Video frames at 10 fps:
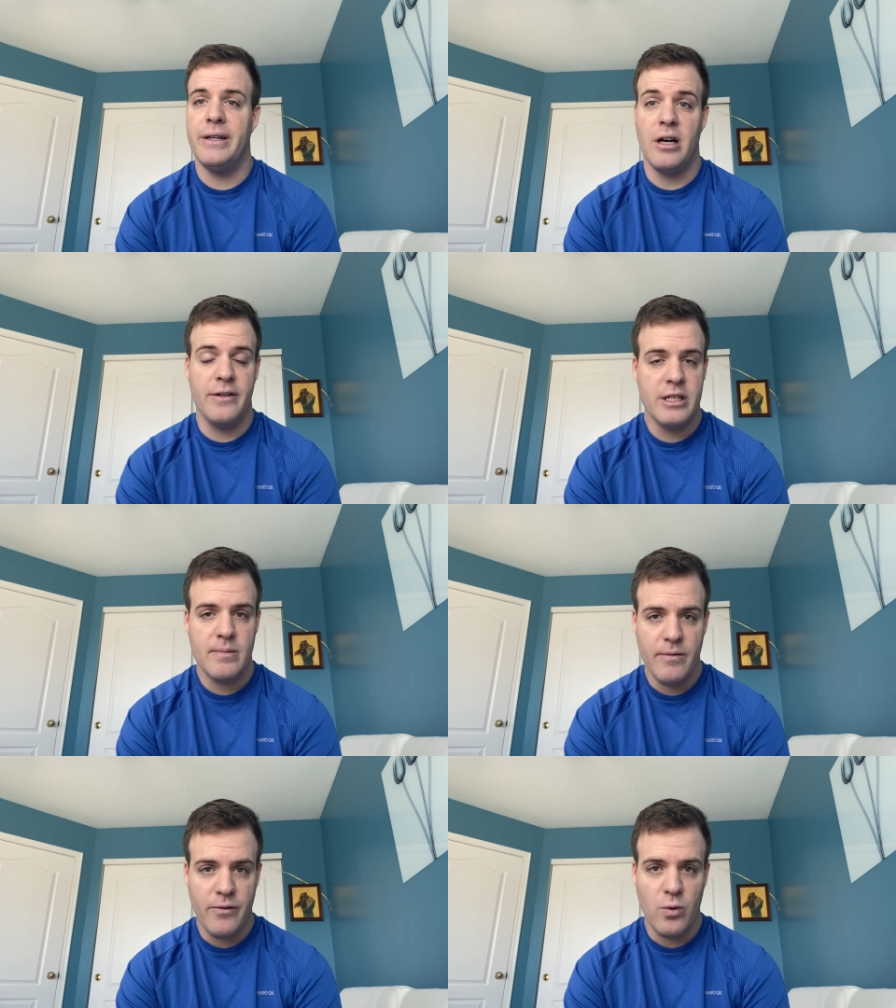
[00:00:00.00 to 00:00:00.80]
done this
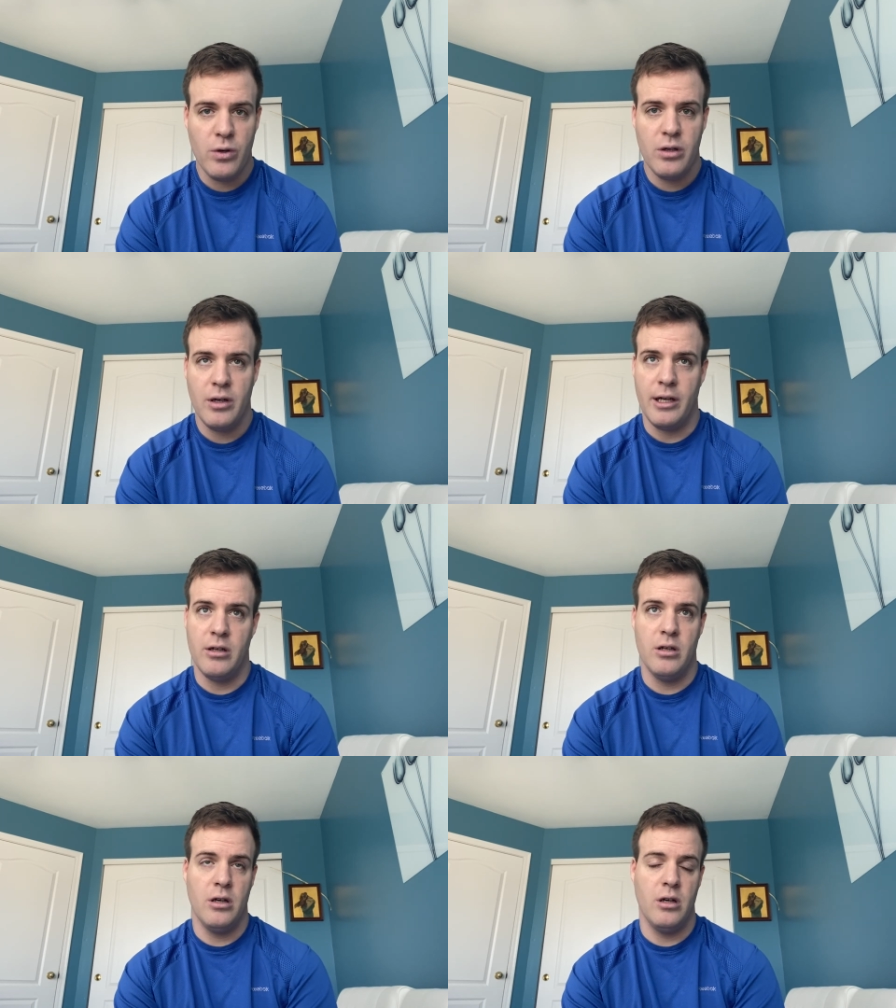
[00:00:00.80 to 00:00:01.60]
before,
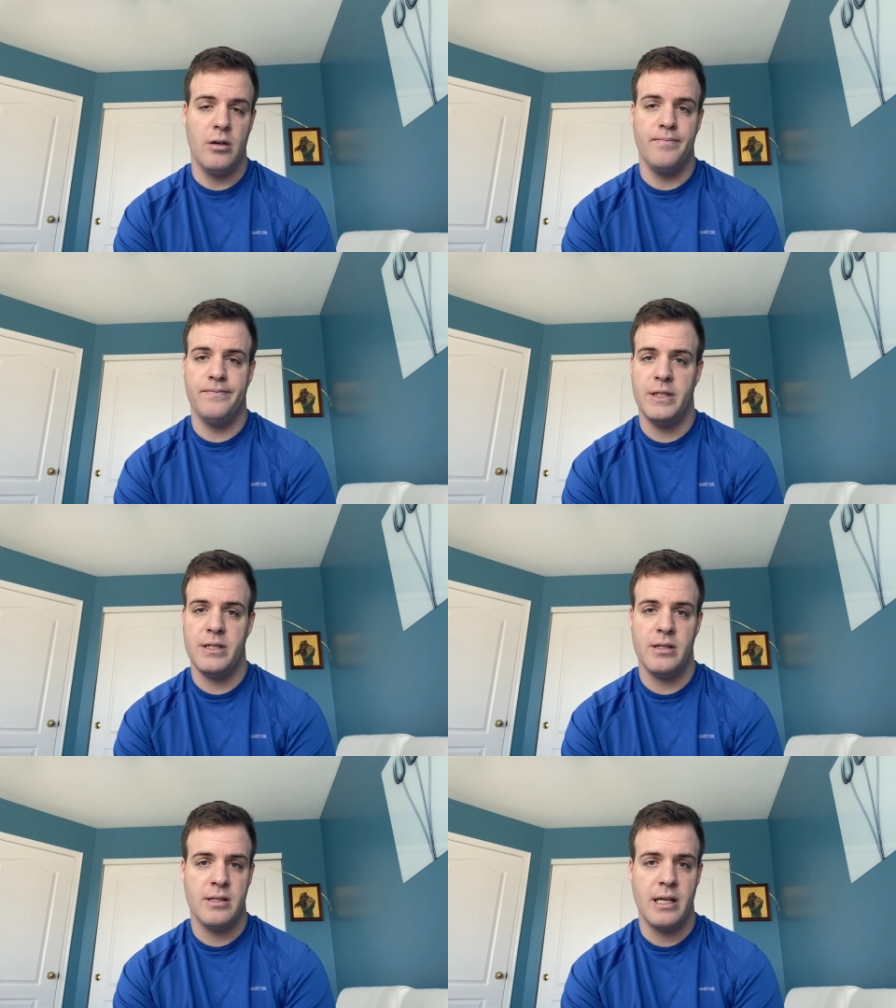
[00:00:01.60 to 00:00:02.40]
like um,
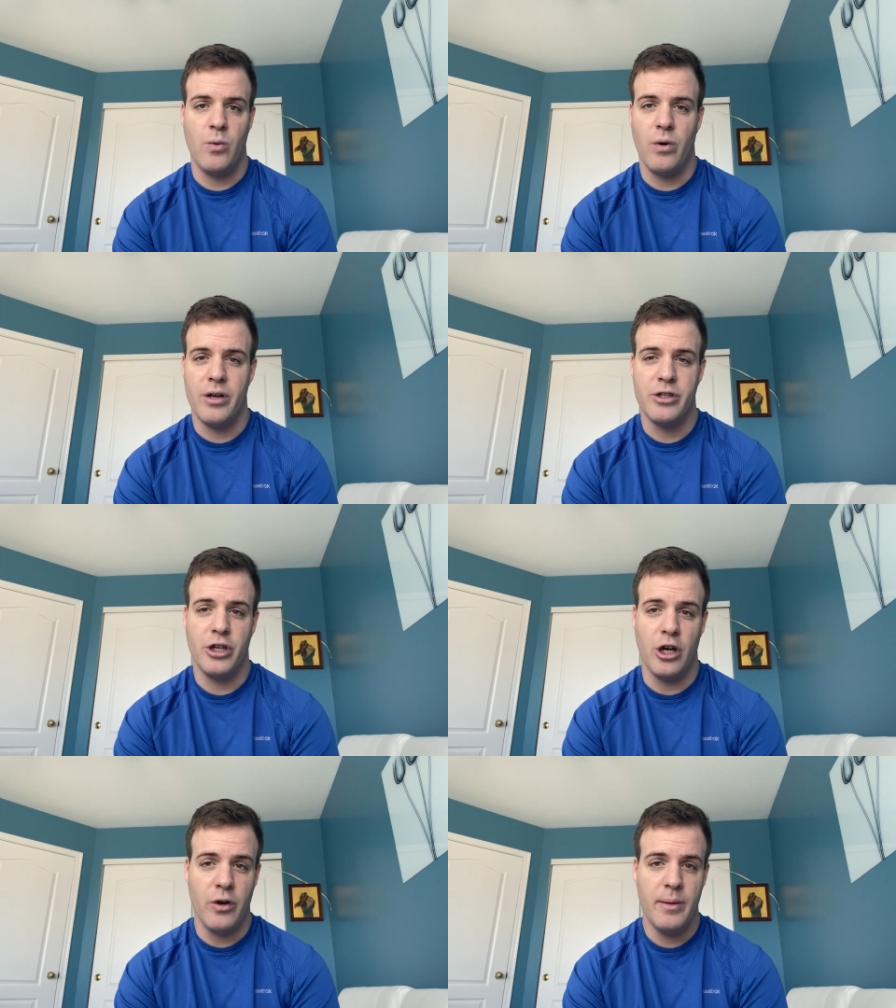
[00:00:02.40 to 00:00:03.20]
just to say where it's
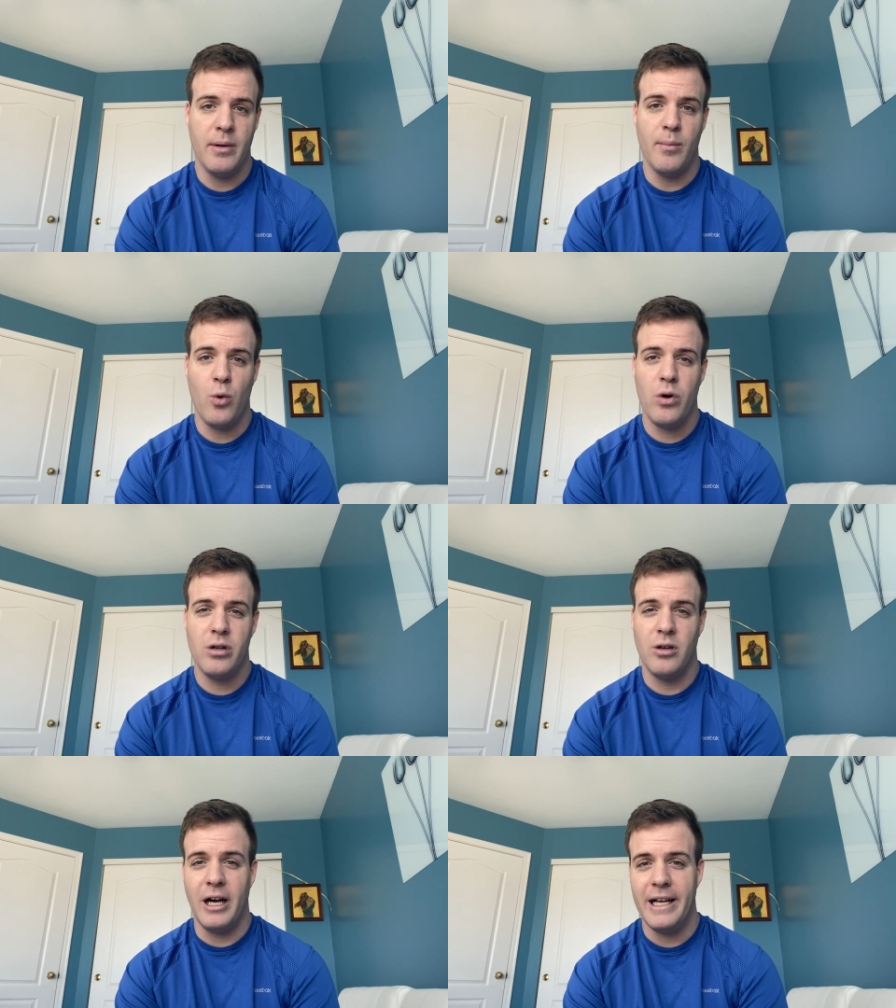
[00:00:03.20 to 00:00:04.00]
going, but more
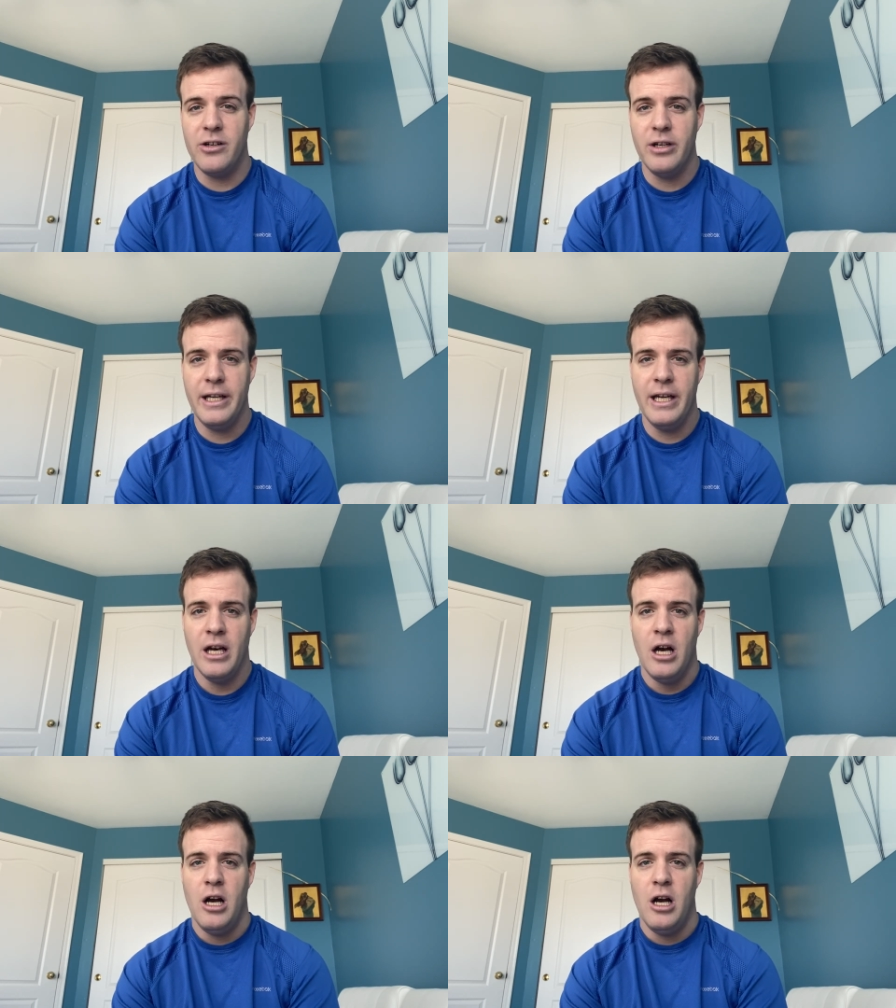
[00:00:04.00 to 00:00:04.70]
than likely,